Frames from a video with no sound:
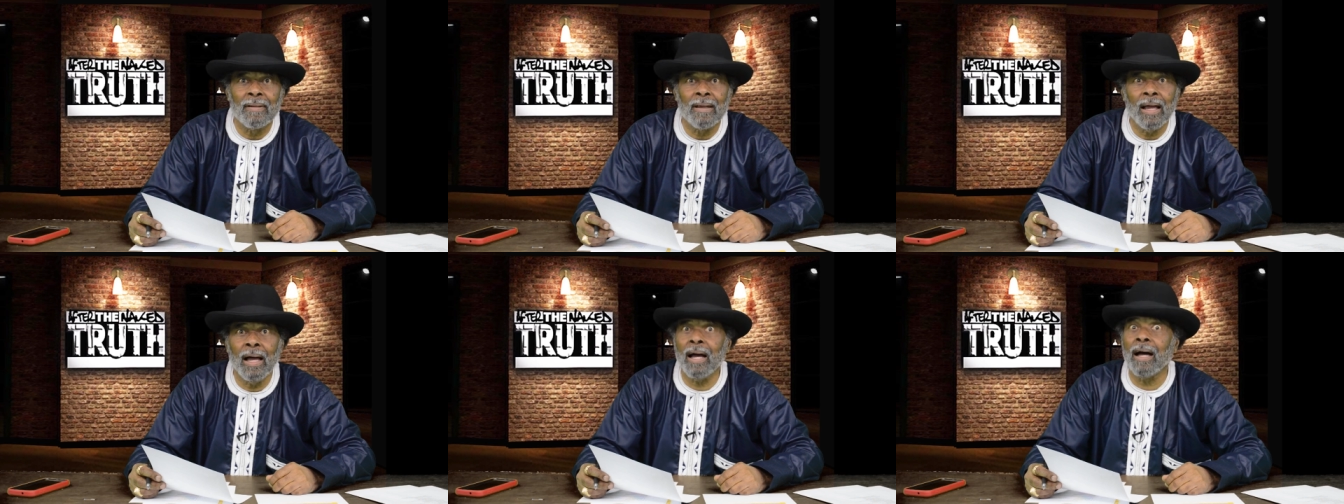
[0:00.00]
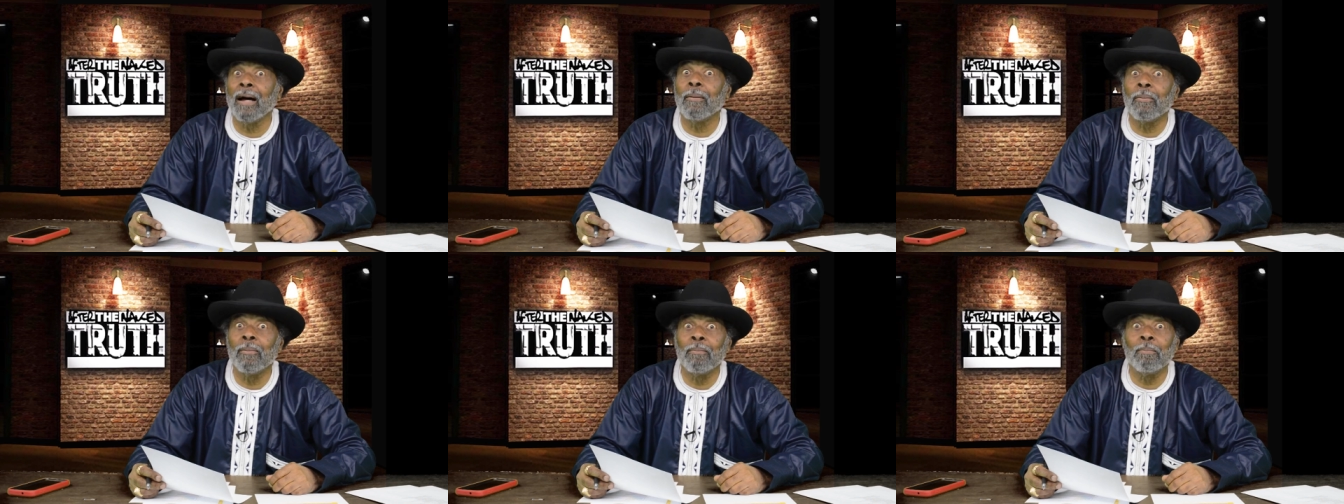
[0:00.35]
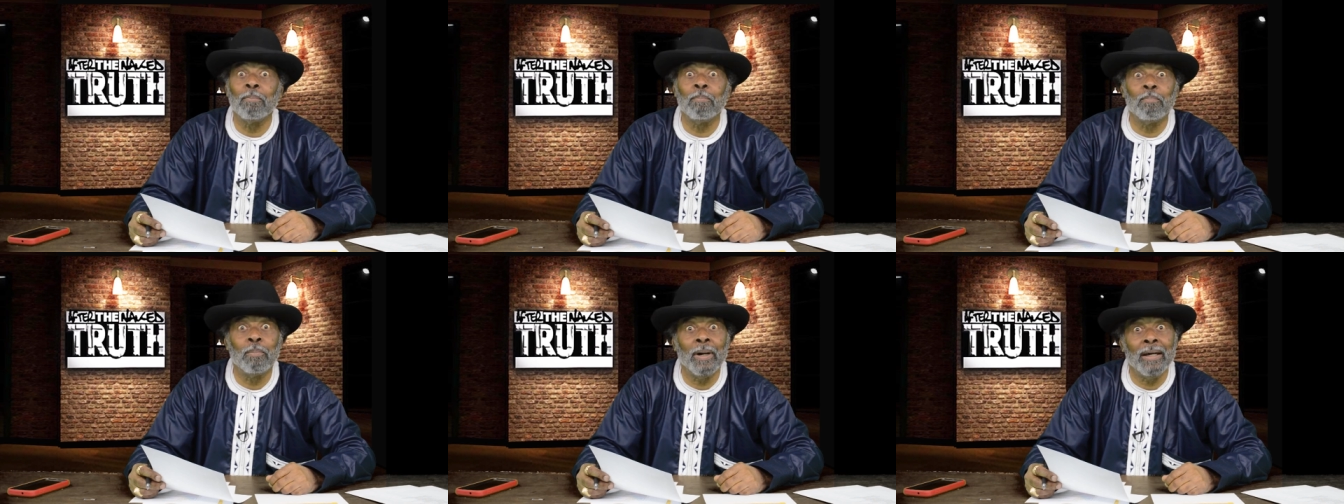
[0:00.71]
huh,
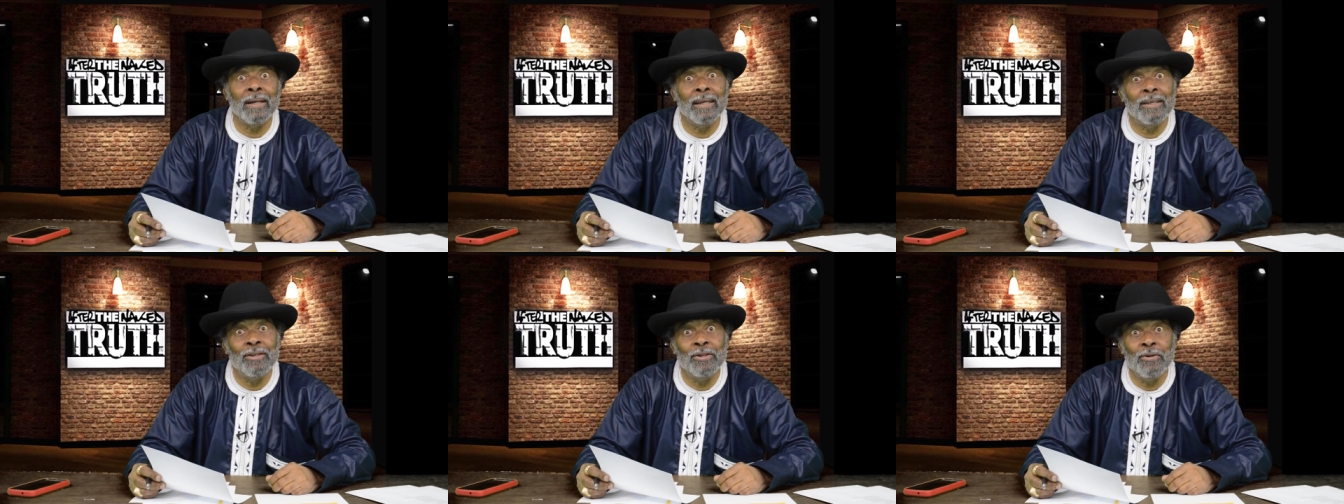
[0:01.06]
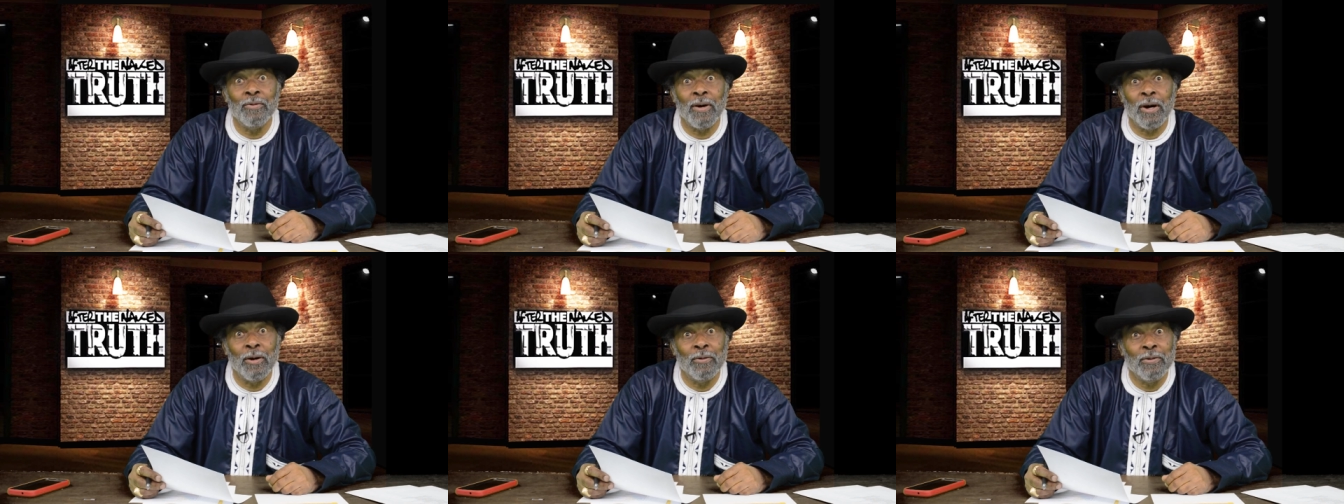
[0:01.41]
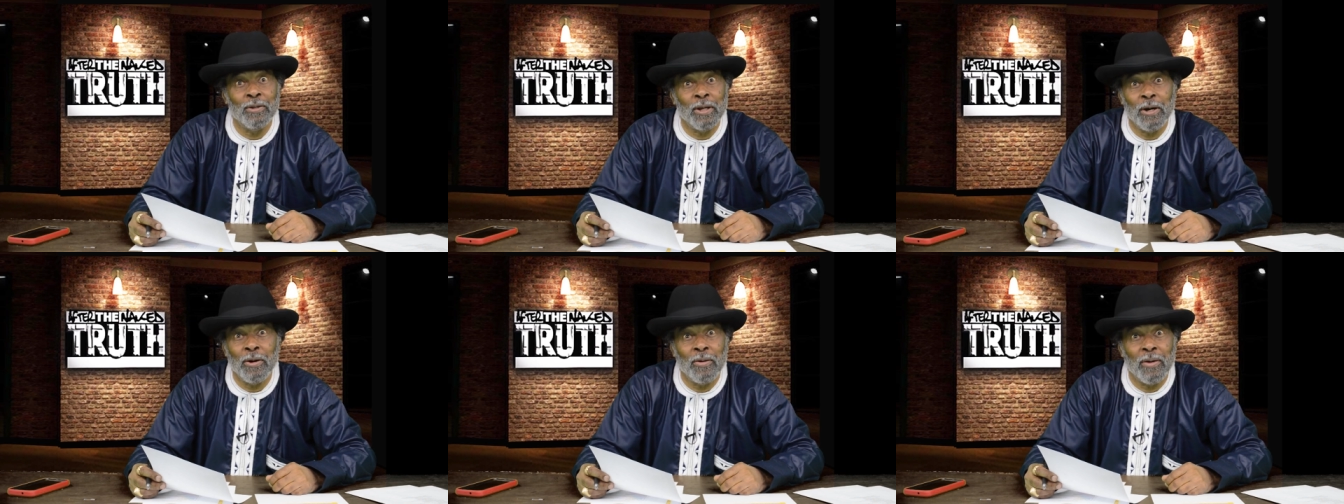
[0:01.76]
buddy, you own
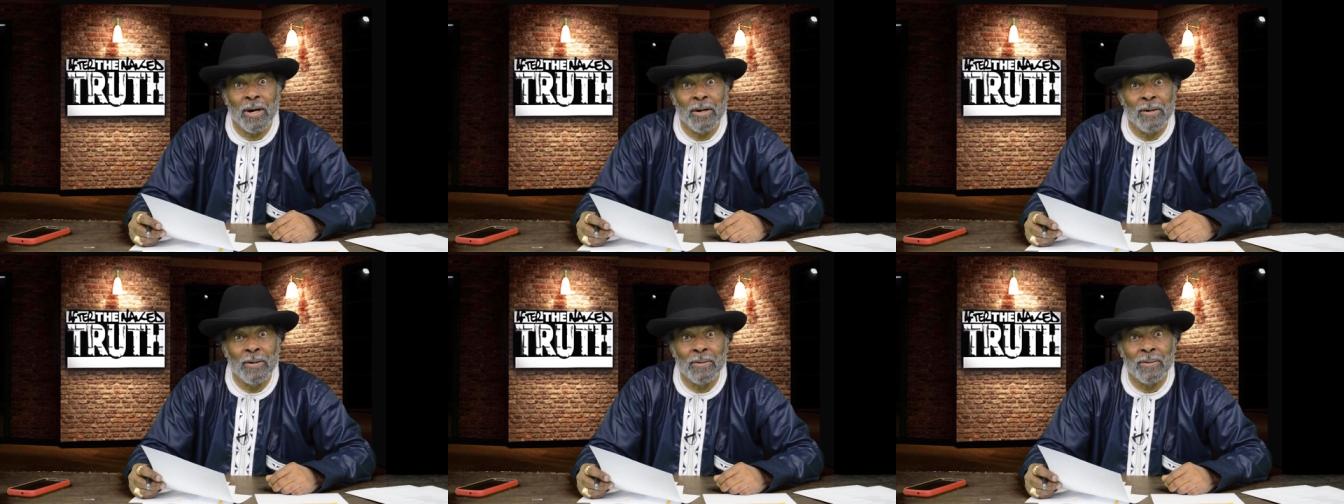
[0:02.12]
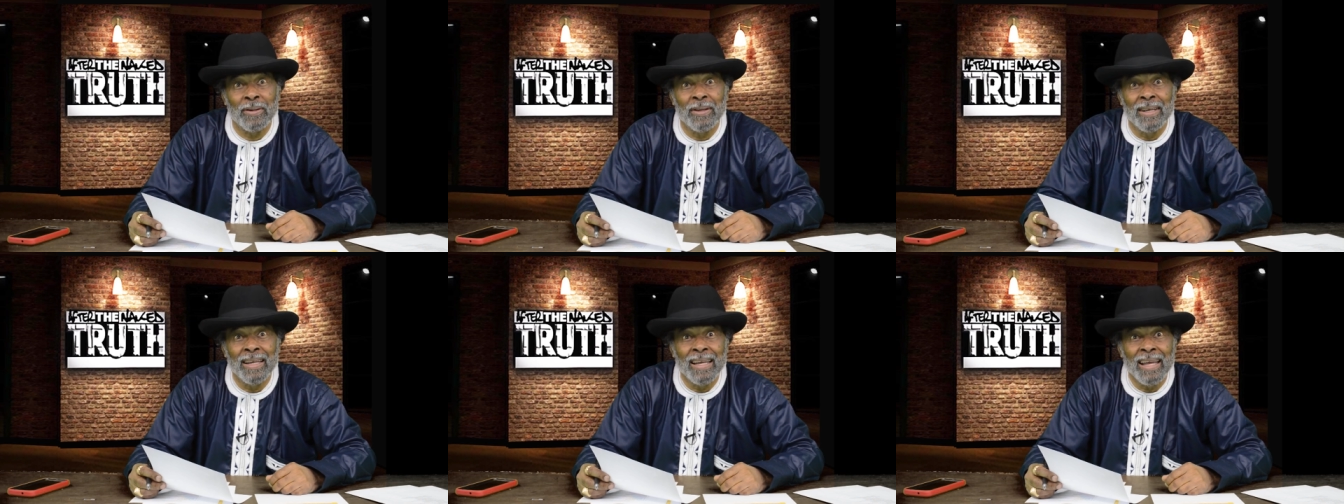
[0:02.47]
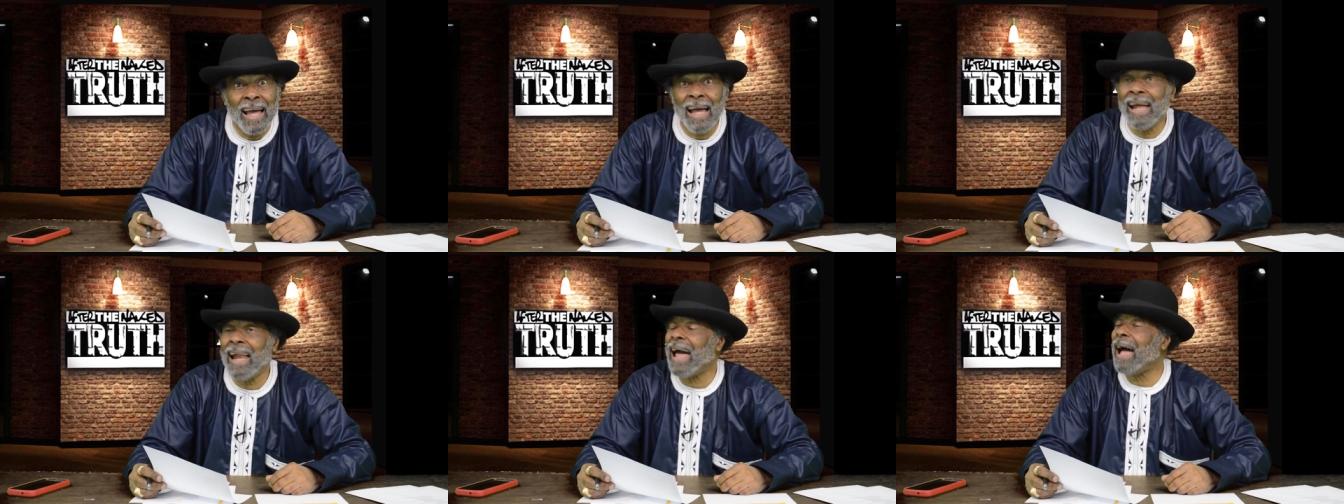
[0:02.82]
your own.
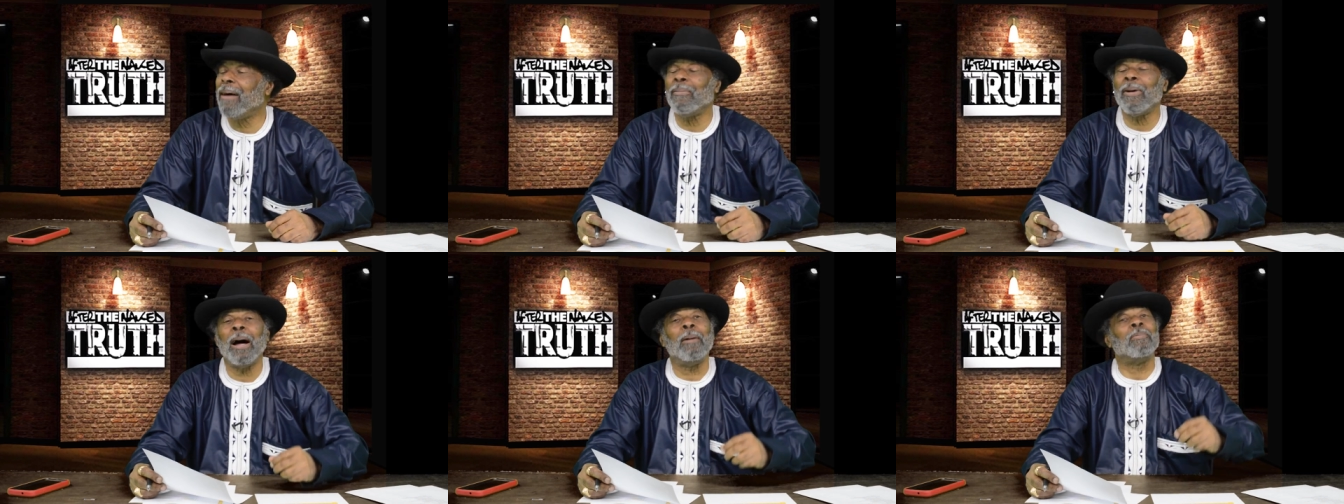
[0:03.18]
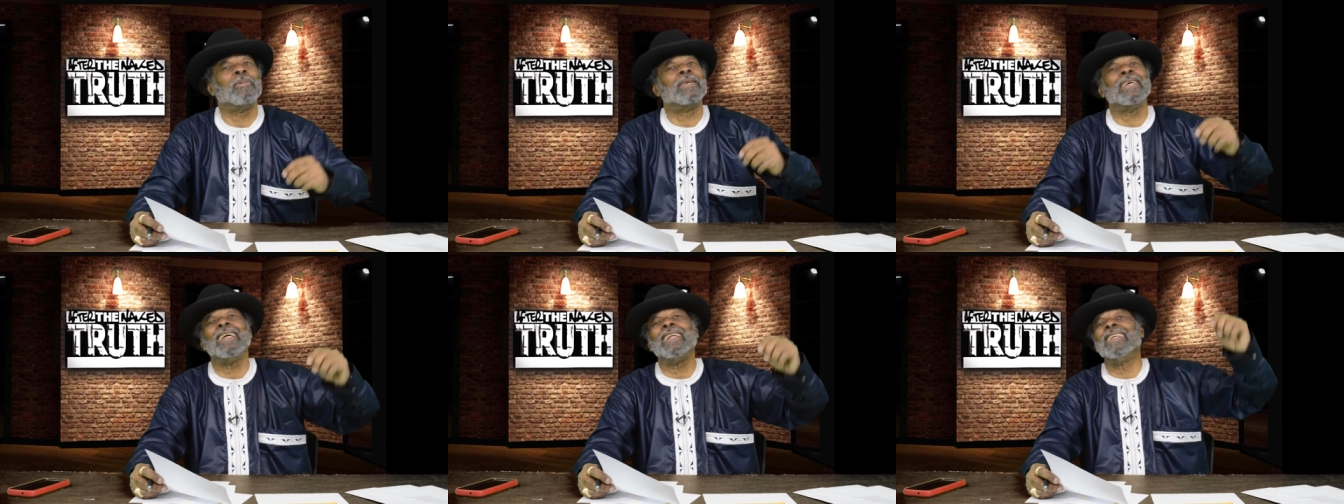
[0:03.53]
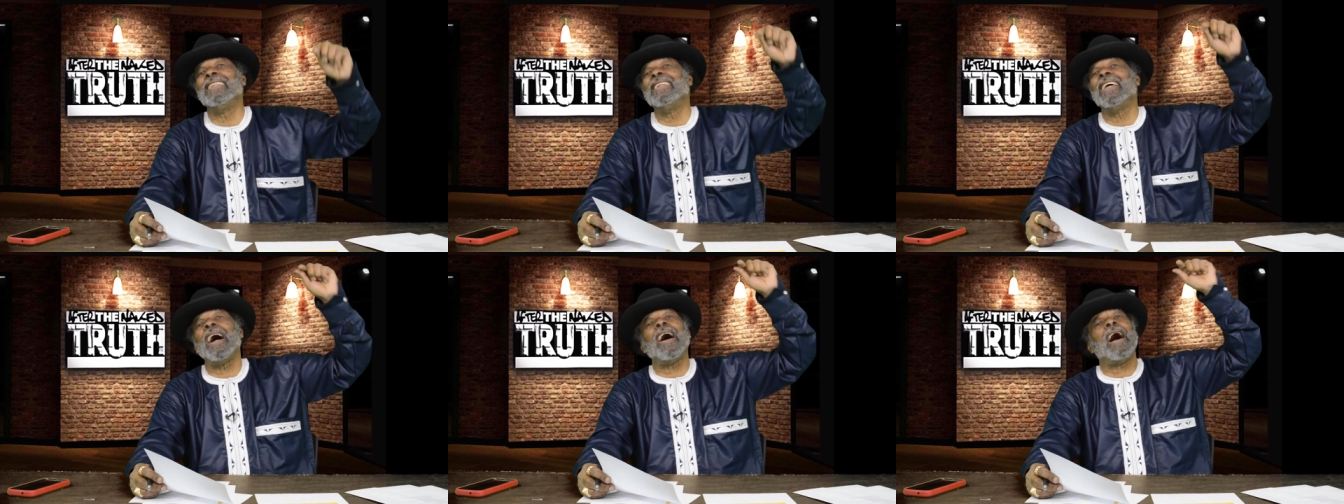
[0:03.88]
I, I, I'm
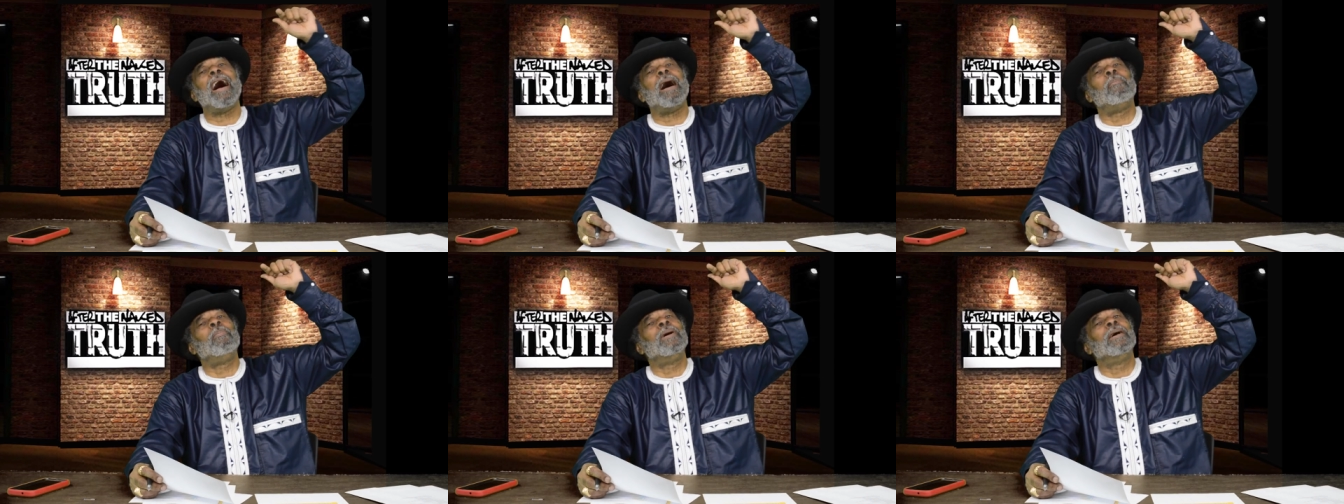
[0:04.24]
telling y'all, I'm